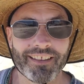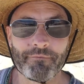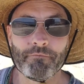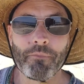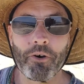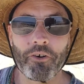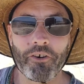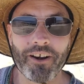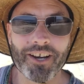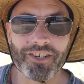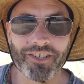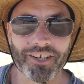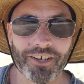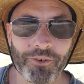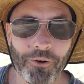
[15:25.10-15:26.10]

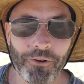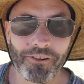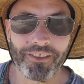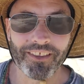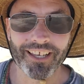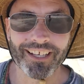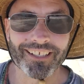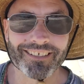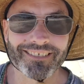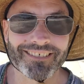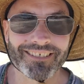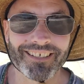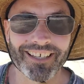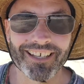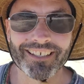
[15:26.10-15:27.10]
Moderation in all things,
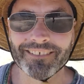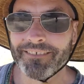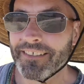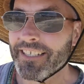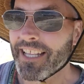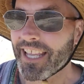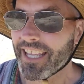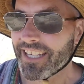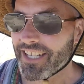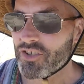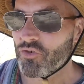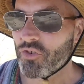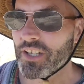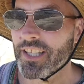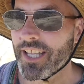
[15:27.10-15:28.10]
yeah? It
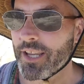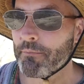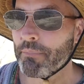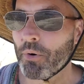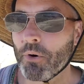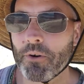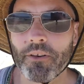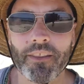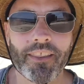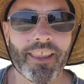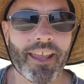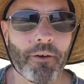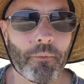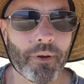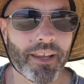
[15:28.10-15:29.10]
is really important
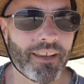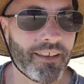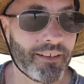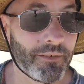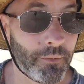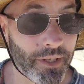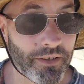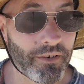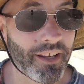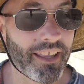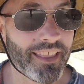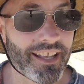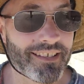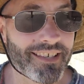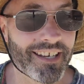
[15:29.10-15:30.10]
that we do
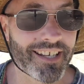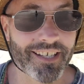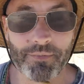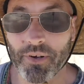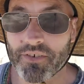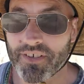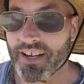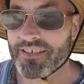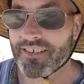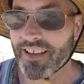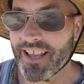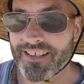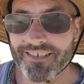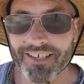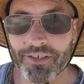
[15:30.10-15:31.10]
get that sun exposure. As
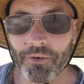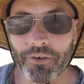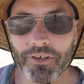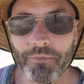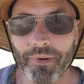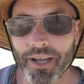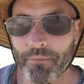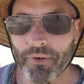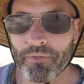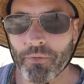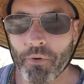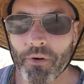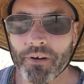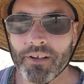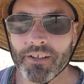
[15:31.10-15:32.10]
I talked about
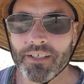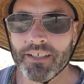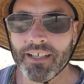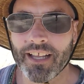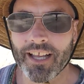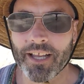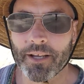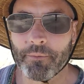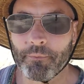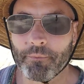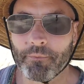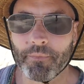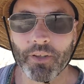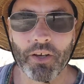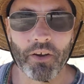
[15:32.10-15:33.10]
before,
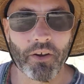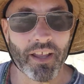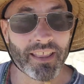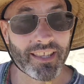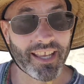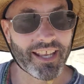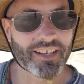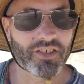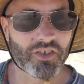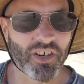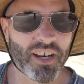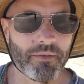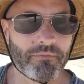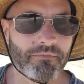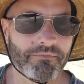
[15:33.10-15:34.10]
you know, in the
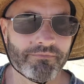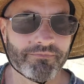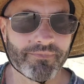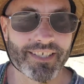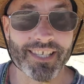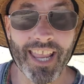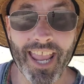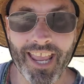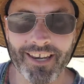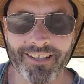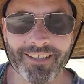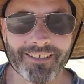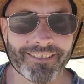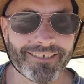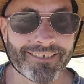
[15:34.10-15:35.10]
extreme, sad
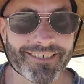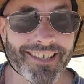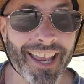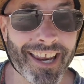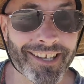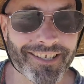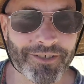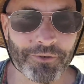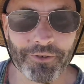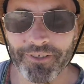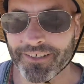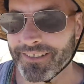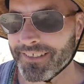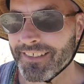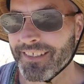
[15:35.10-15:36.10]
disorder,